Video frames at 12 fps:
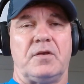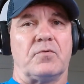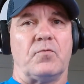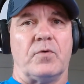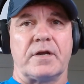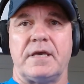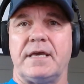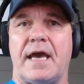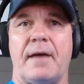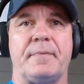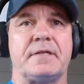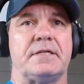your working
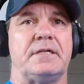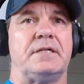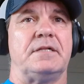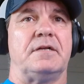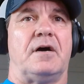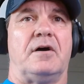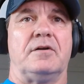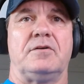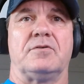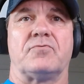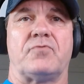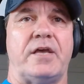capital, on
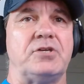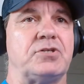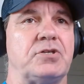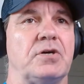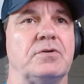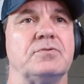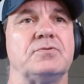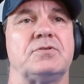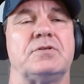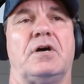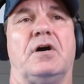your ratios,